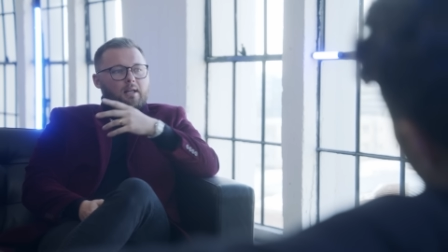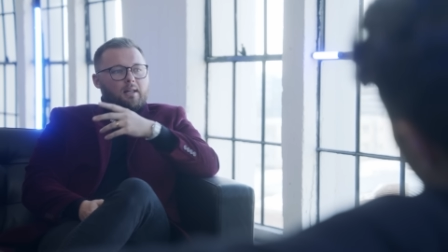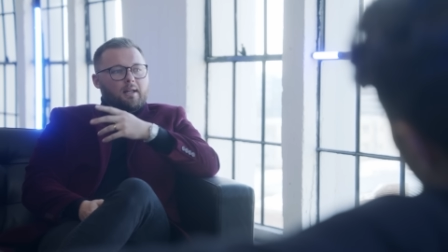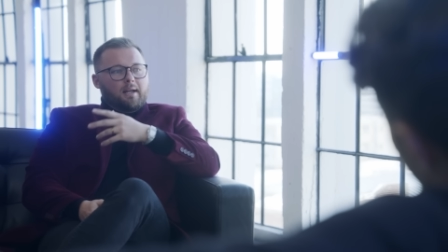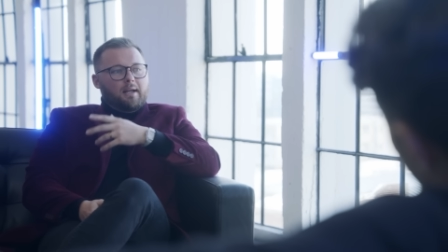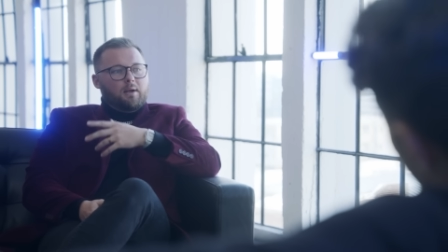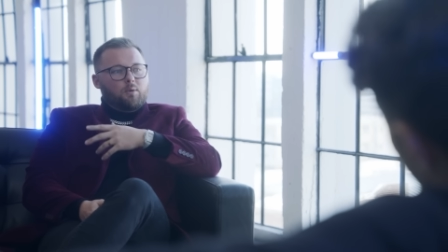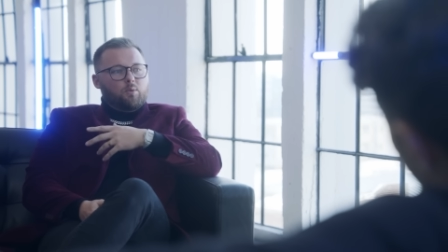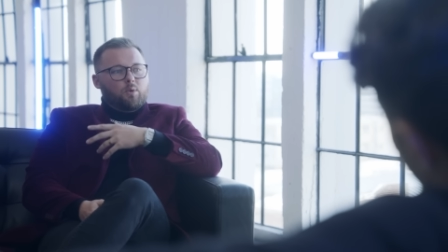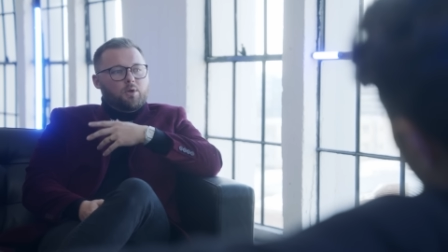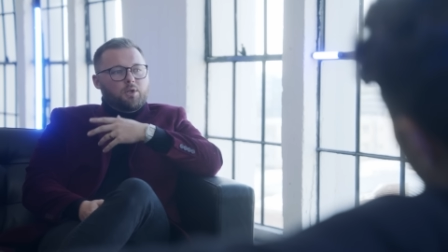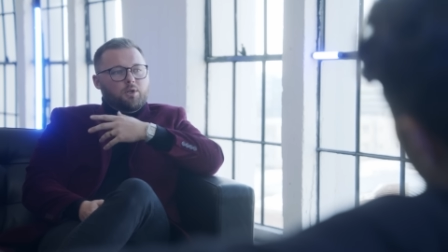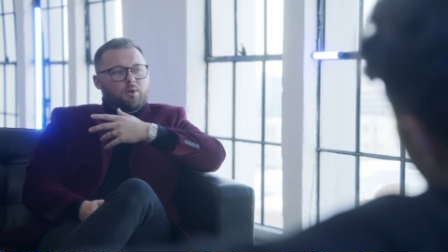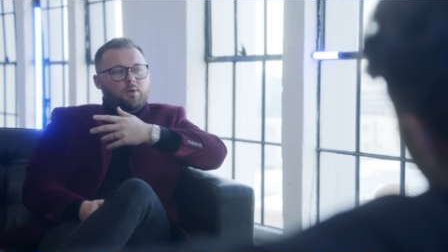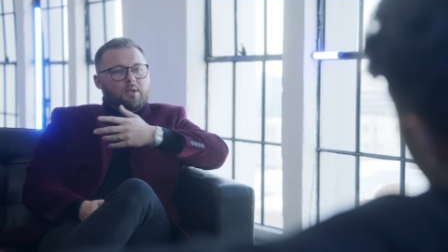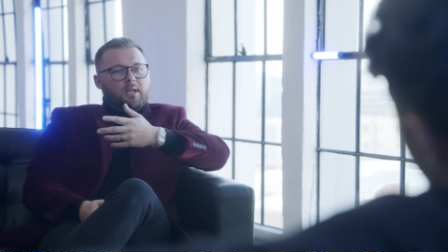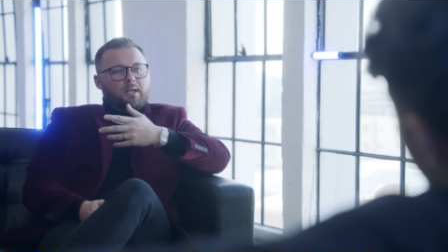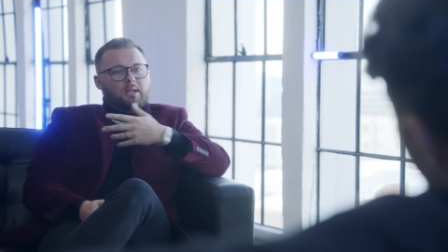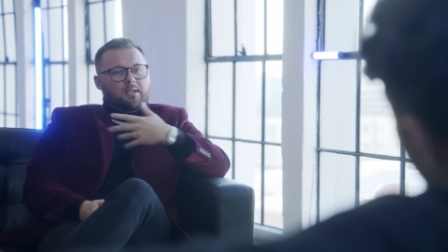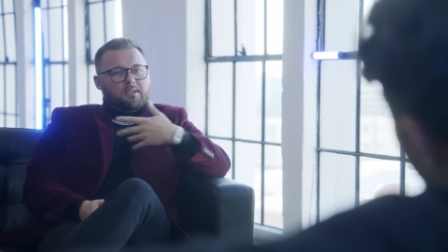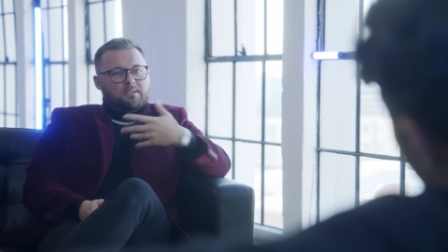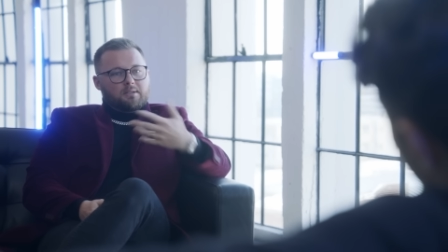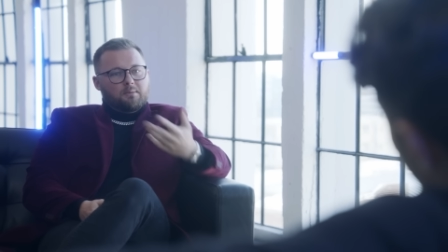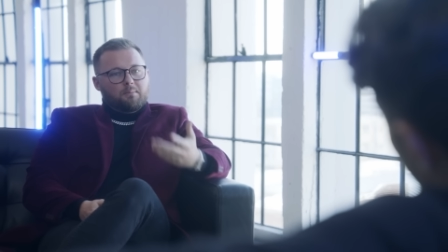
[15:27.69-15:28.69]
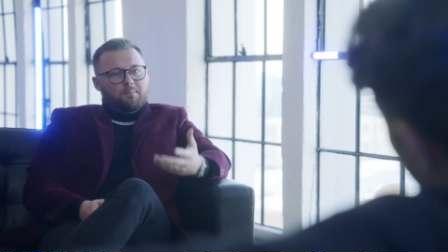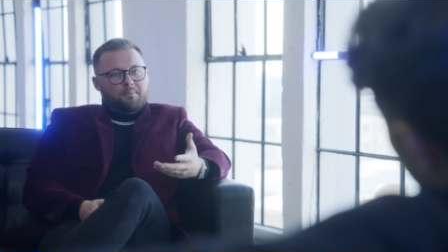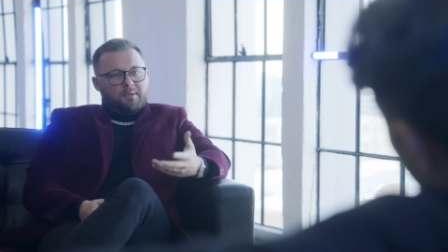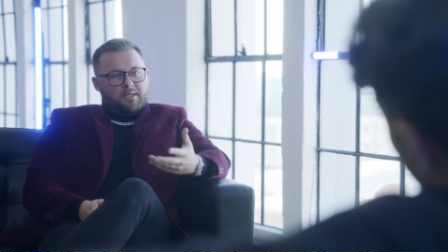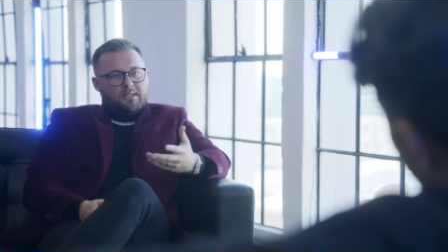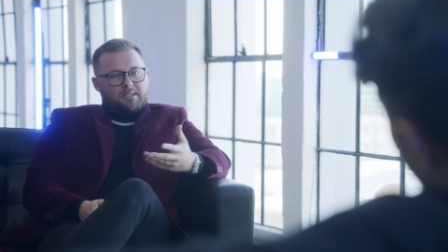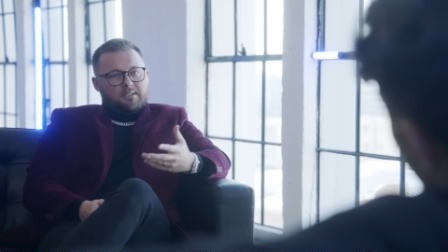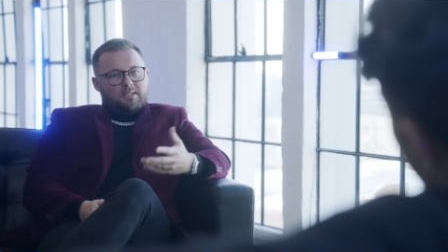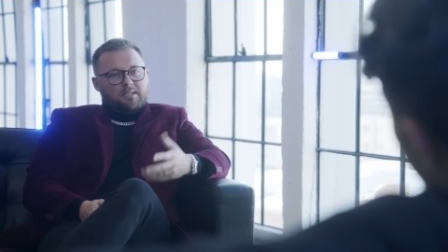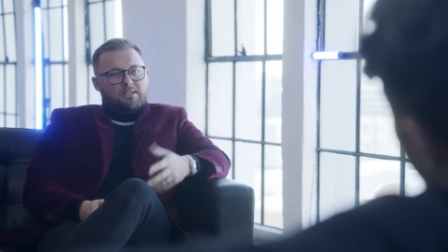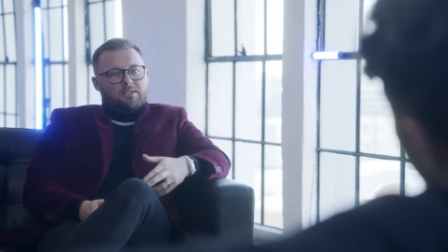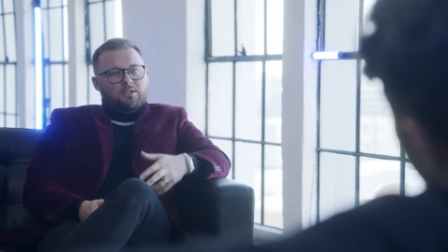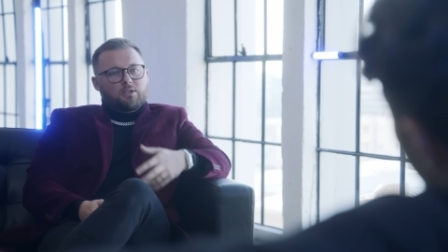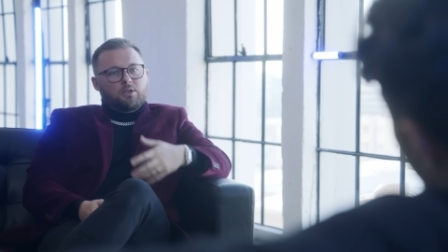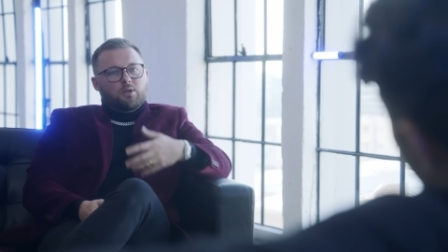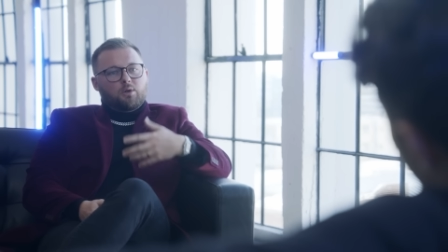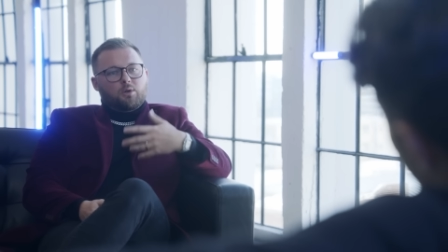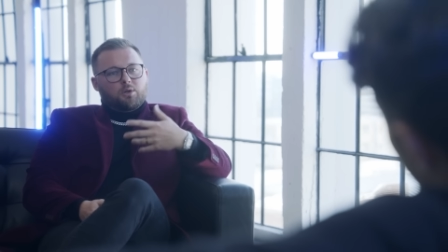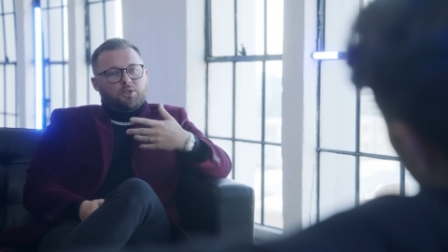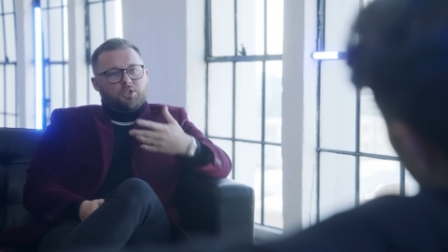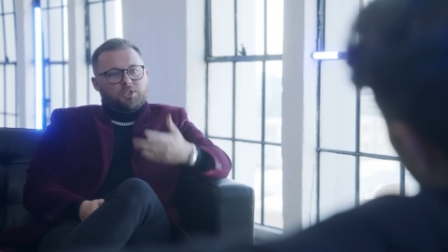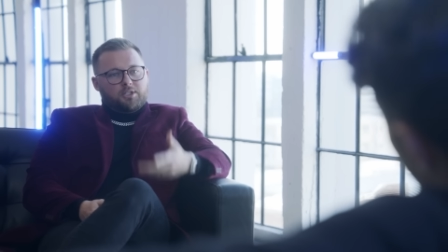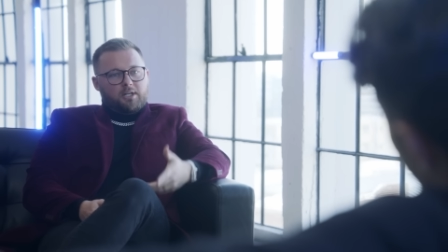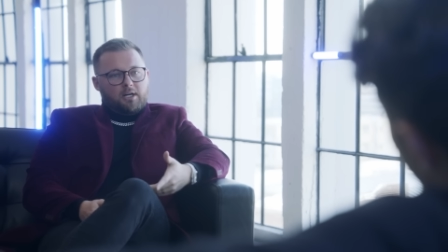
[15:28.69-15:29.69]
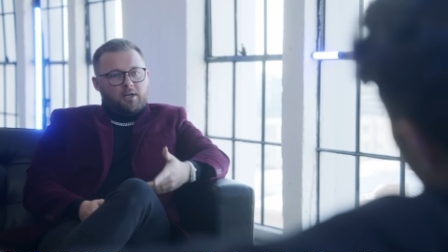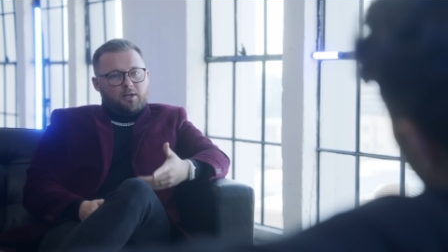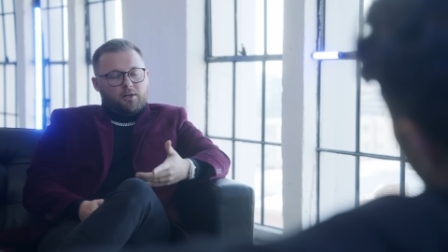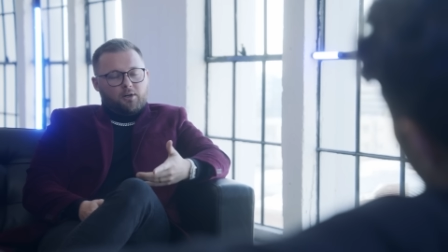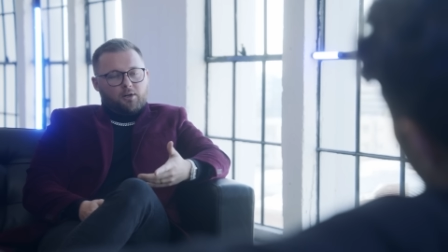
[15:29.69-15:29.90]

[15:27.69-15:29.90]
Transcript: Like, when you get into business and you go to share